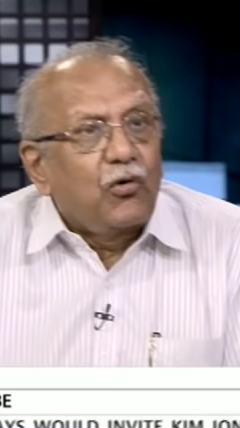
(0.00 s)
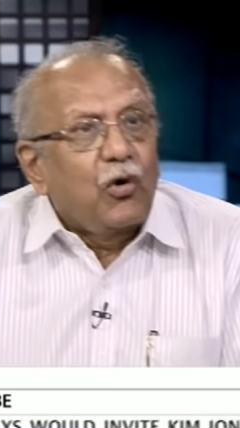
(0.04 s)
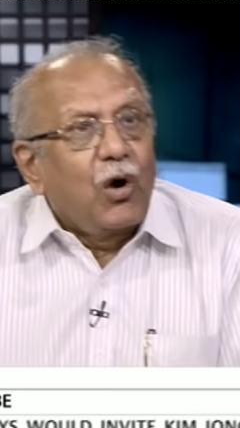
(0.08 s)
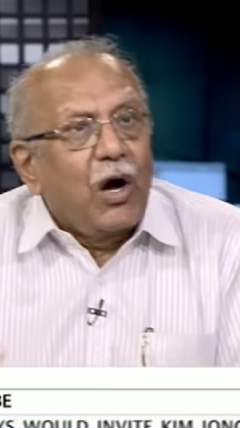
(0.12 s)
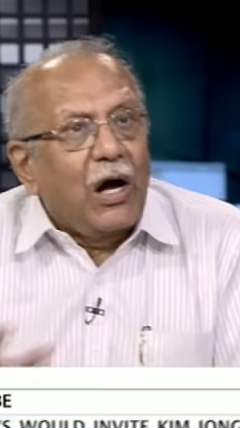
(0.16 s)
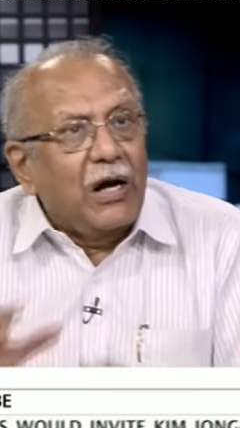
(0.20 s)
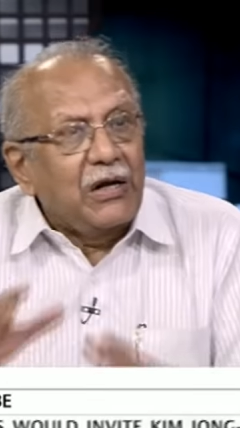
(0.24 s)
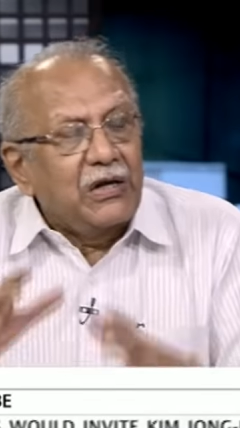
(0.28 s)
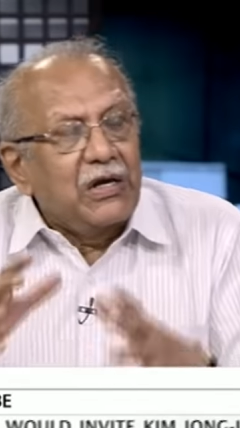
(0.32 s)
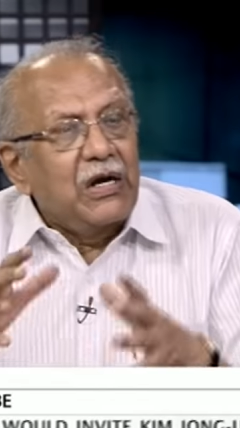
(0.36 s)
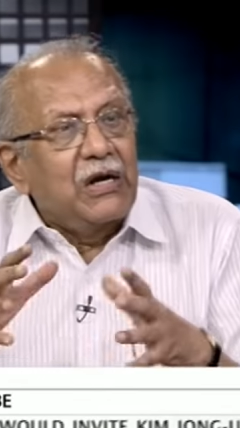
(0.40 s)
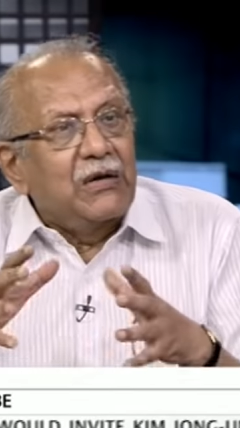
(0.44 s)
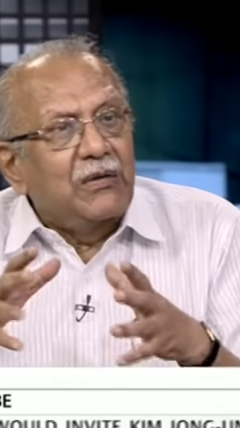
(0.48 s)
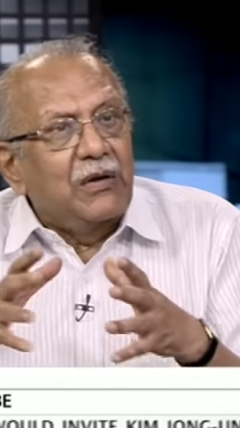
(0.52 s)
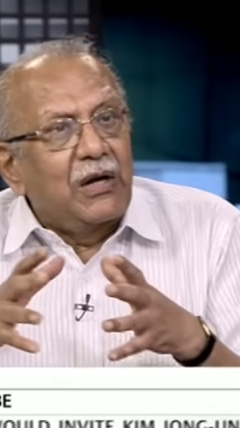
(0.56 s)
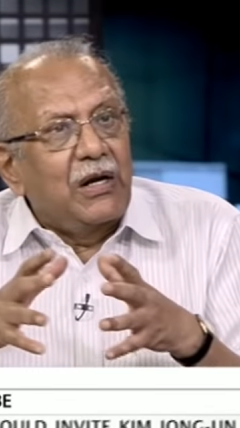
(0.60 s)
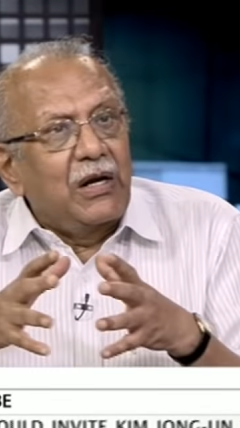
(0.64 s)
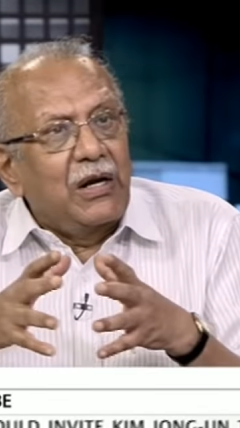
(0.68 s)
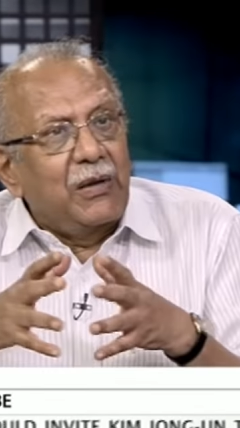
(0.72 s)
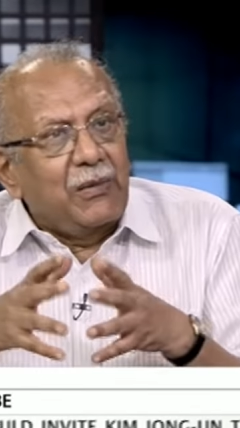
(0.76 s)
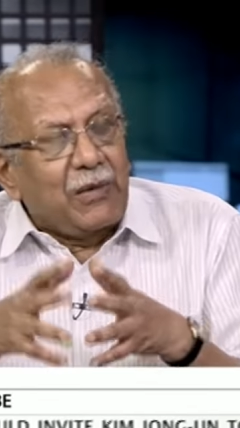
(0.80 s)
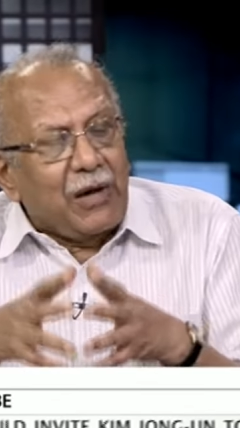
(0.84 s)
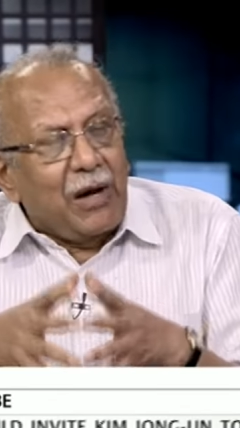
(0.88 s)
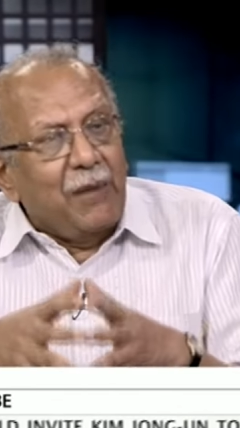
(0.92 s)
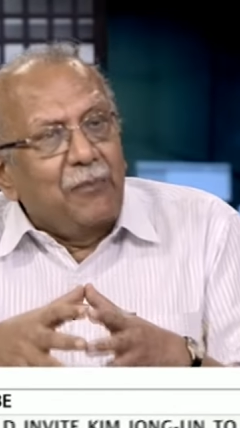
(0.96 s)
So I think
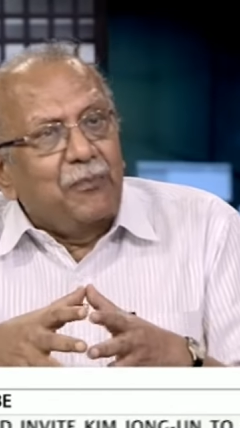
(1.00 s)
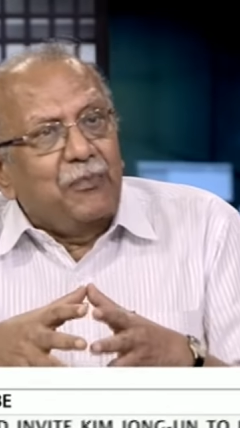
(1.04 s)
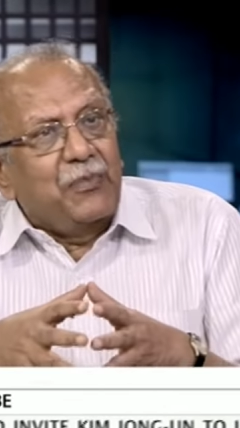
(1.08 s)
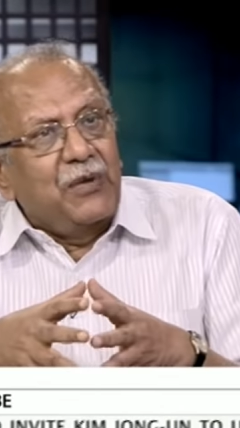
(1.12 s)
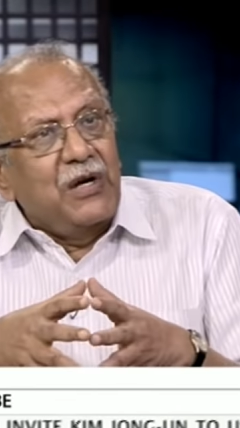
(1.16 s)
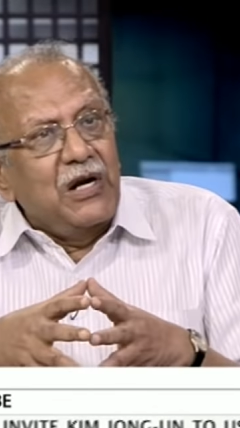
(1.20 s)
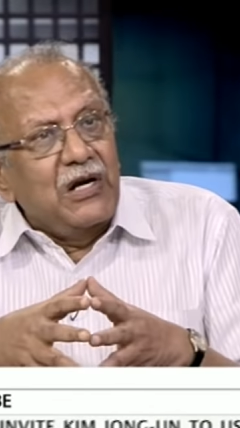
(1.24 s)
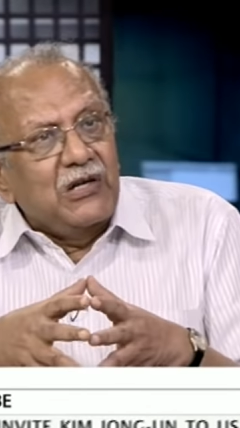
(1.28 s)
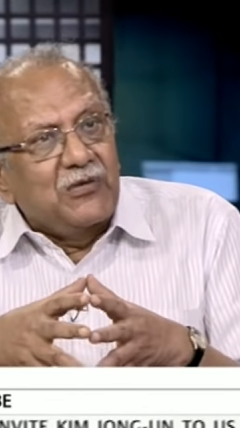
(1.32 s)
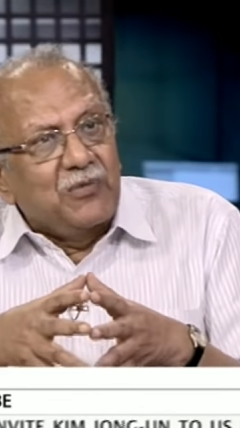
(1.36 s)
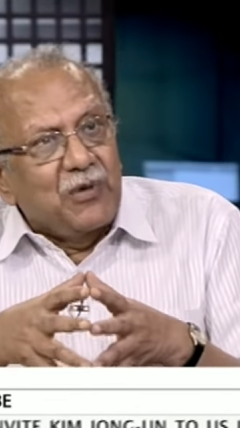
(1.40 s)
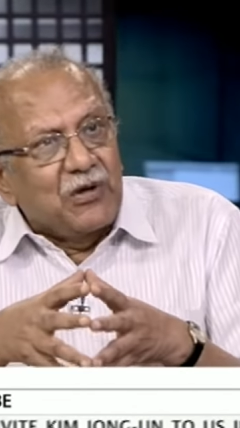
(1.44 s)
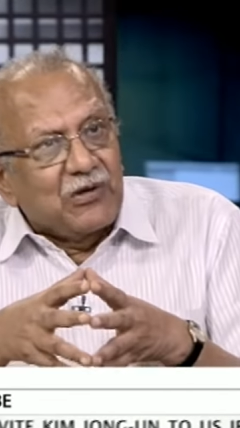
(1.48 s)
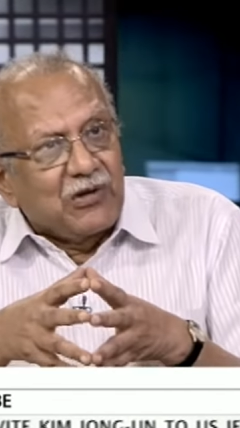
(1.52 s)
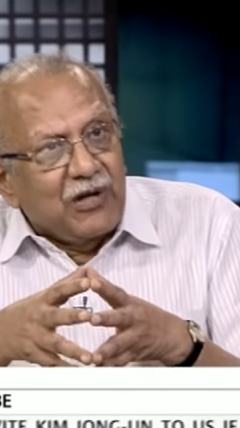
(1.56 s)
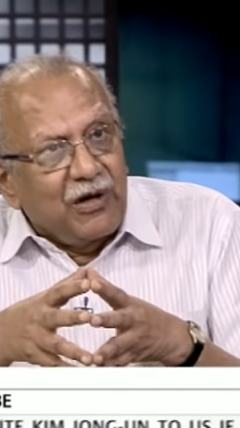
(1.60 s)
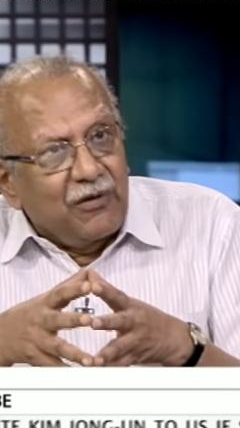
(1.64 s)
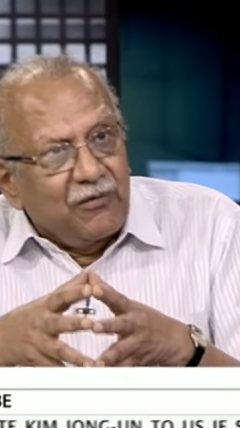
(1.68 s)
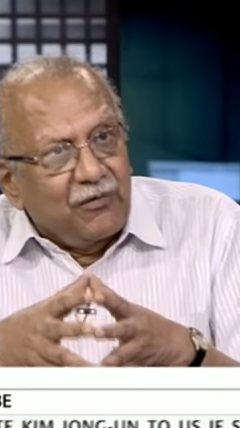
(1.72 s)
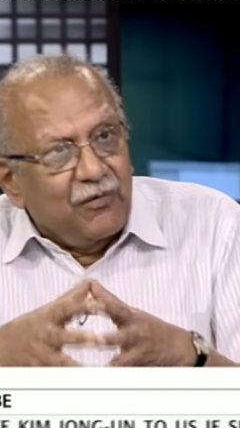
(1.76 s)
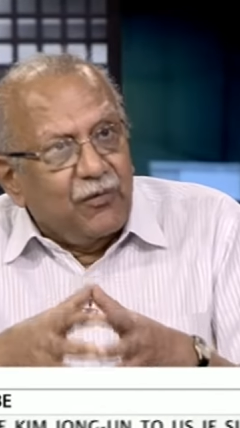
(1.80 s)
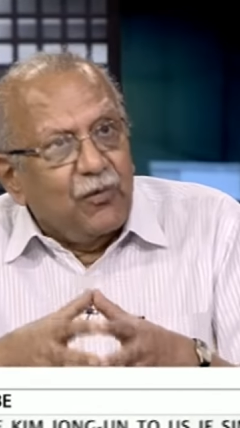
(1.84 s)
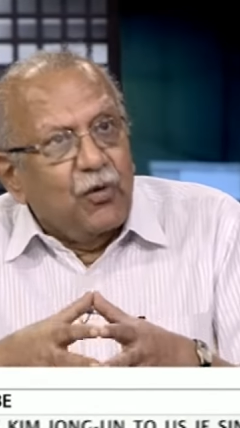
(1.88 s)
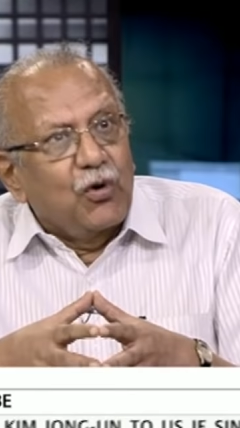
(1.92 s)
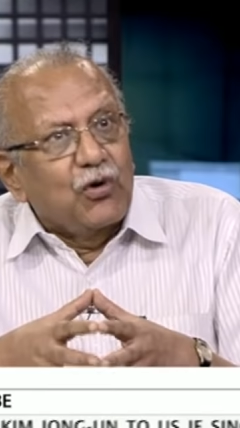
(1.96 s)
companies must
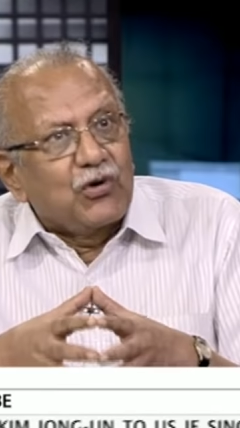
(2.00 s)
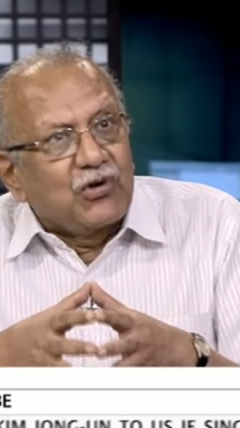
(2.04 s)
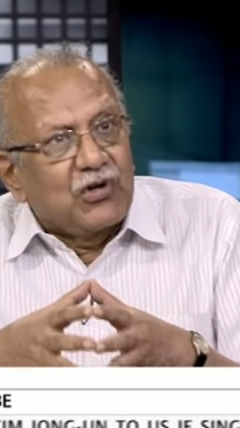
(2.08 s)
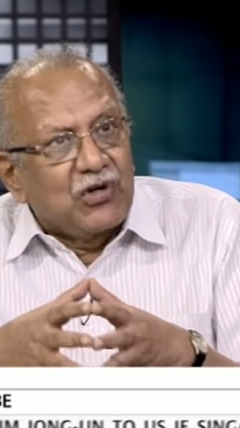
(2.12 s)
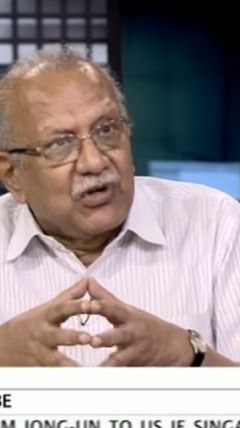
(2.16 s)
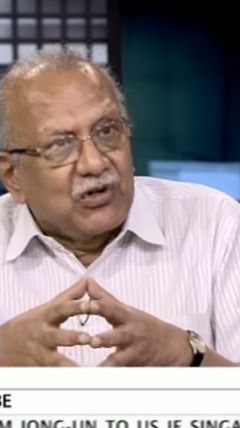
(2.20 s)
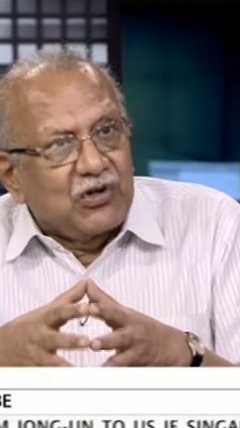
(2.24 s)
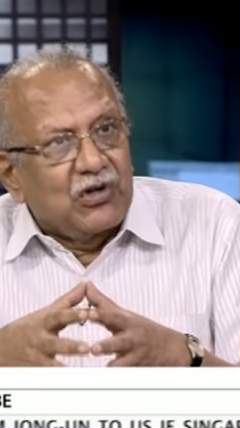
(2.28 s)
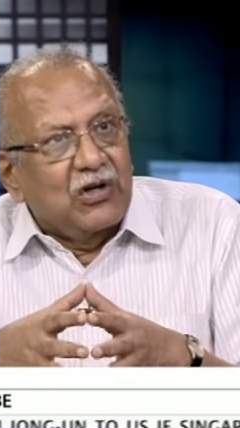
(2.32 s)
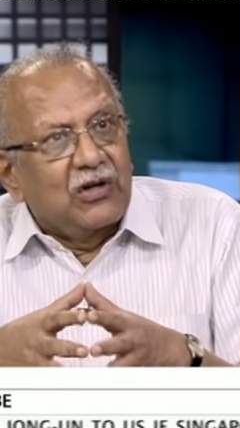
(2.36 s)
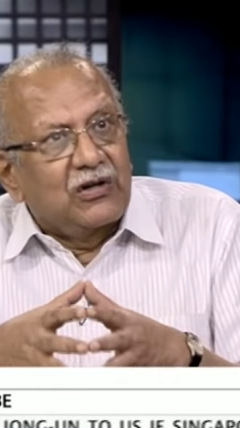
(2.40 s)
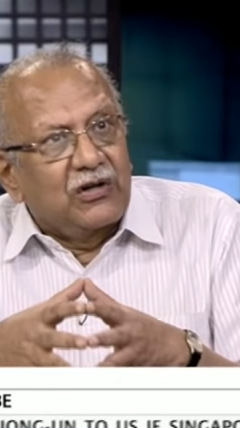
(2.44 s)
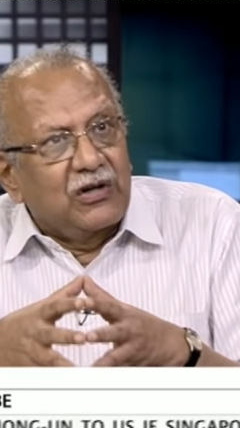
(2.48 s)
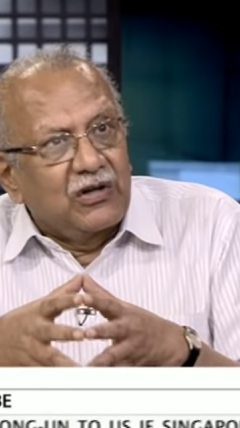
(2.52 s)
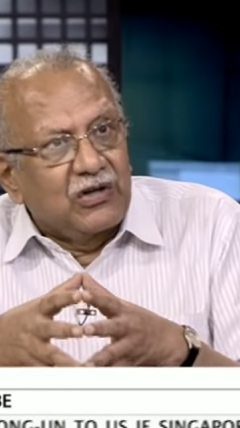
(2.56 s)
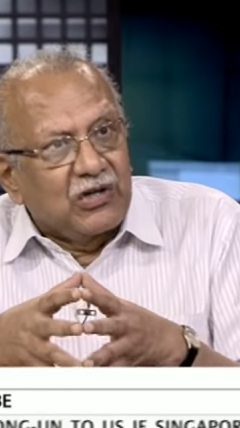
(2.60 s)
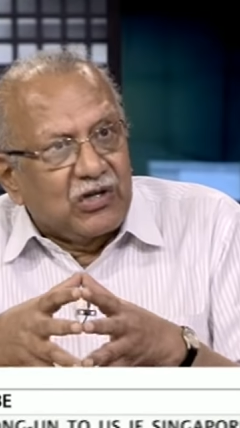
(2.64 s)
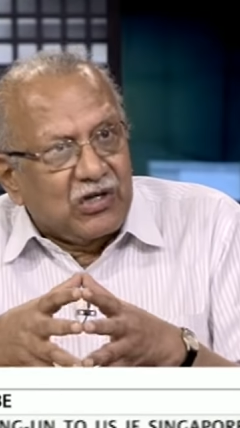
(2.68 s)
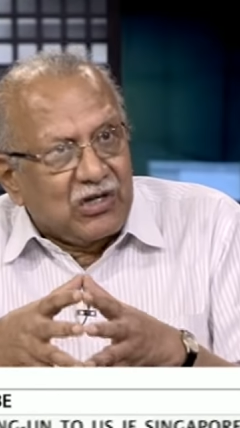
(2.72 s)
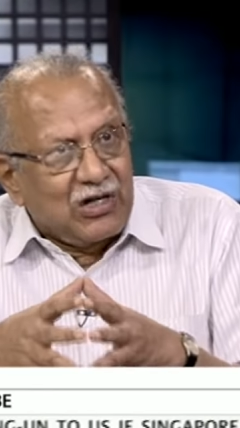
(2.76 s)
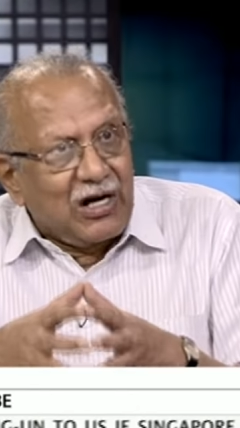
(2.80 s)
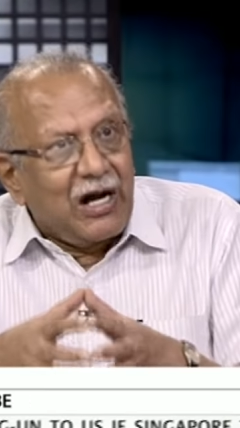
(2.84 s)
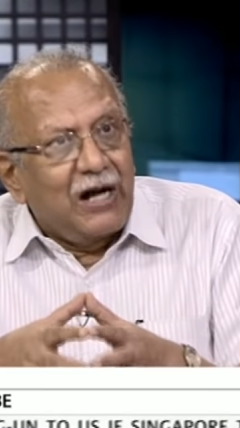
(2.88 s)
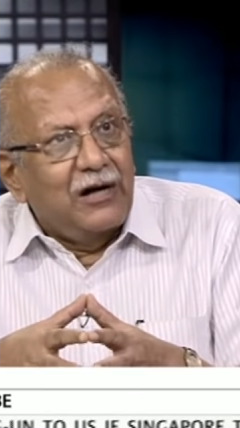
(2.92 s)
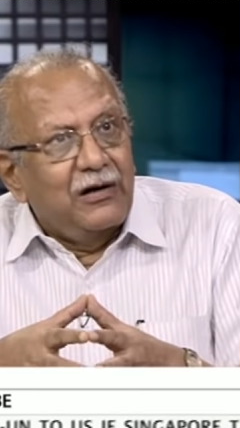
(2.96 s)
enforce a certain
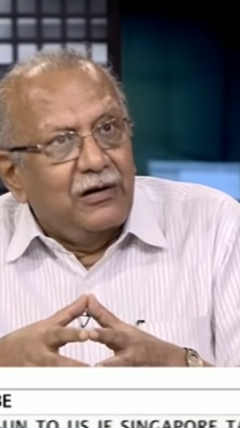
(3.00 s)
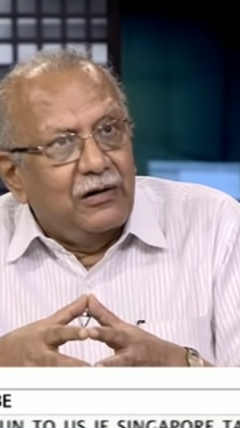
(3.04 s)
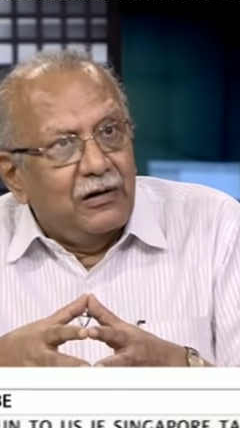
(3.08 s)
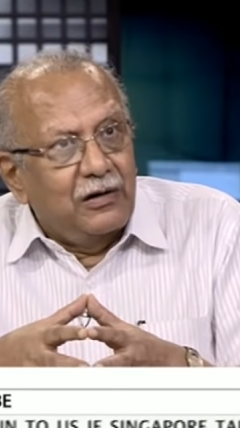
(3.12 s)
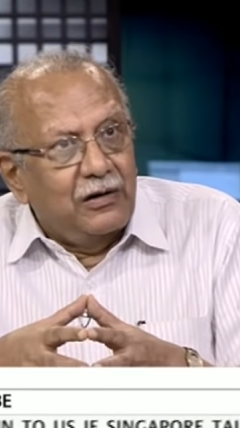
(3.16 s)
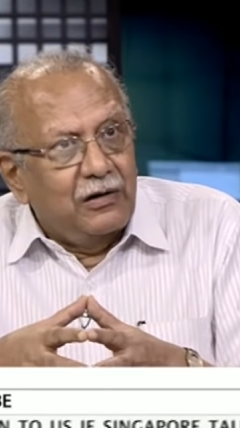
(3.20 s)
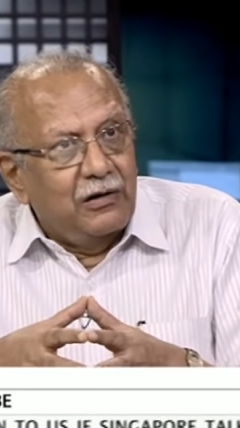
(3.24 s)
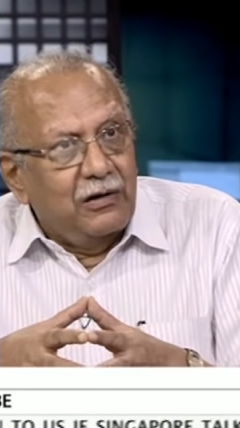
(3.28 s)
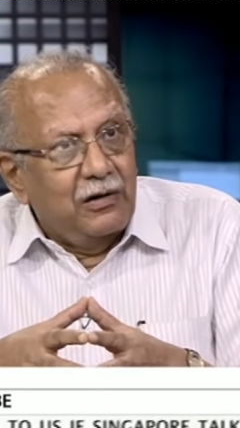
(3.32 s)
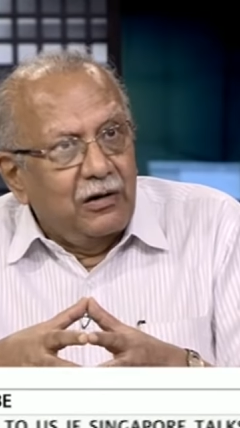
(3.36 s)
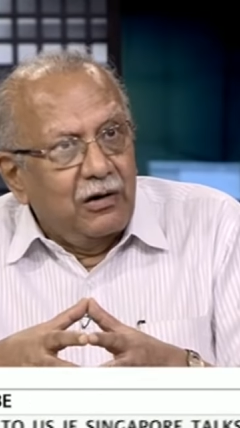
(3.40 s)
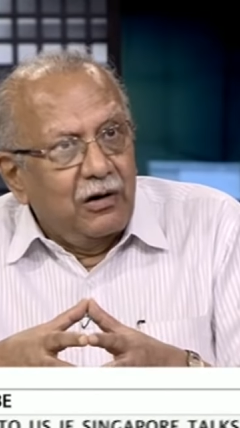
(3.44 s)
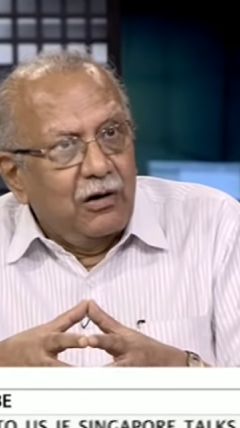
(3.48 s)
standard